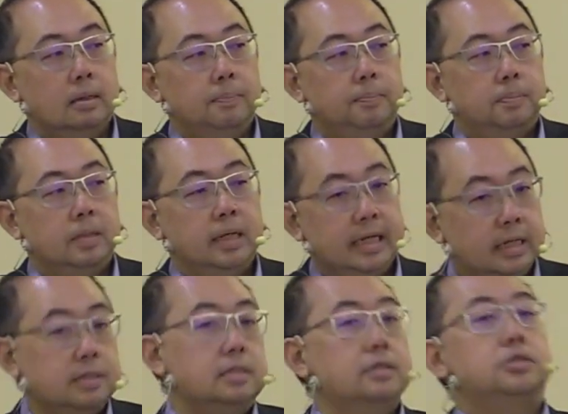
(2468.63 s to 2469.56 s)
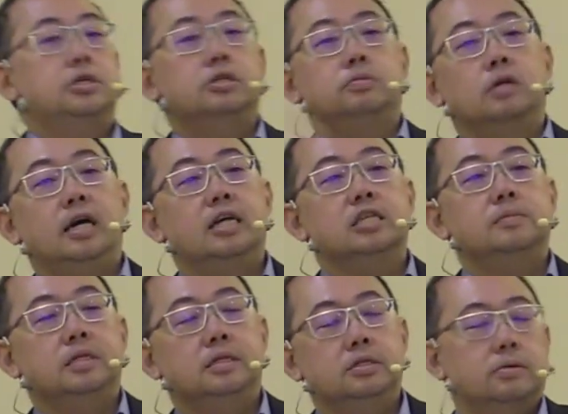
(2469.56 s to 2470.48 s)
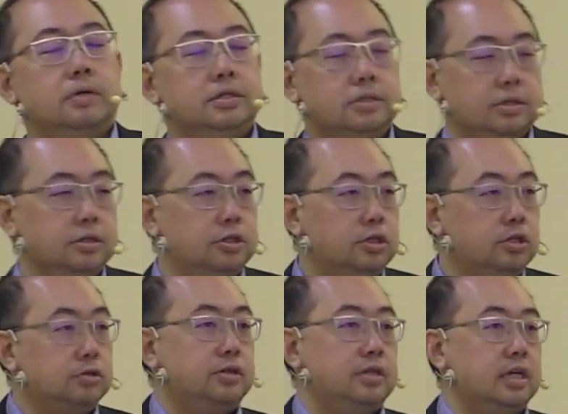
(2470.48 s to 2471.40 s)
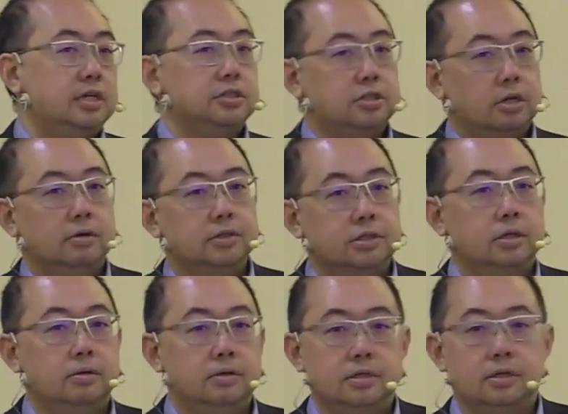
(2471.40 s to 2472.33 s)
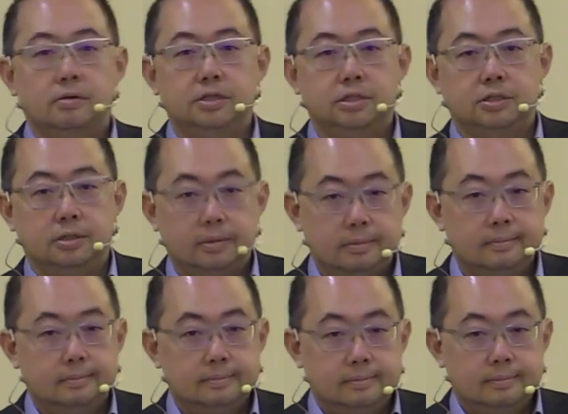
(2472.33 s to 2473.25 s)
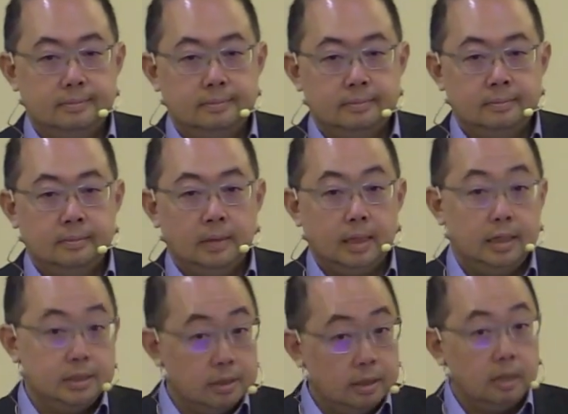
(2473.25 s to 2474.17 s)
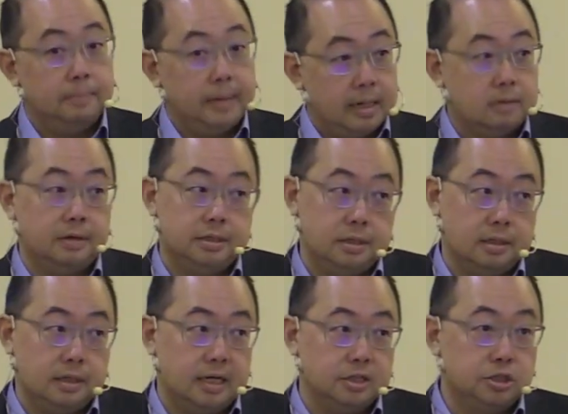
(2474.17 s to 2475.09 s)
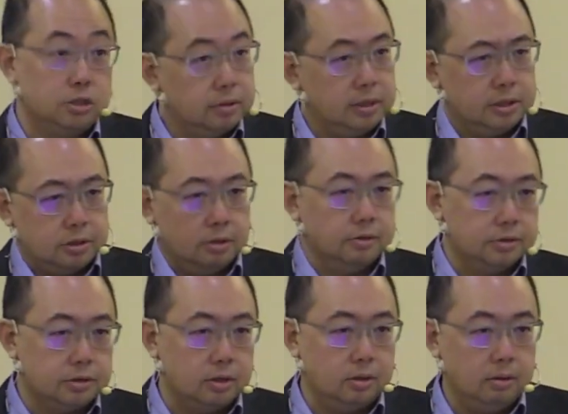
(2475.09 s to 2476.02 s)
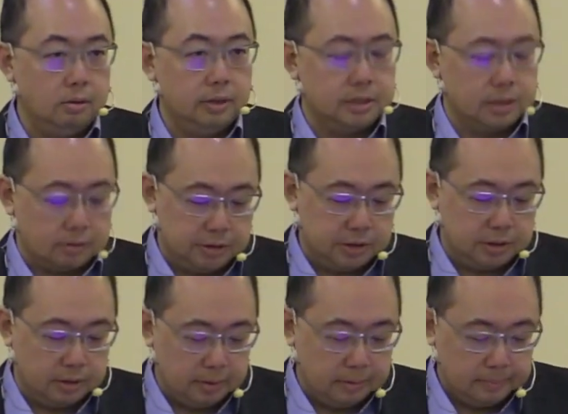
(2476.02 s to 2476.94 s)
Leaders in the church will ask me this question. Do you think so-and-so is a Christian? And it's not a bad question to ask. Do you think so-and-so is a Christian?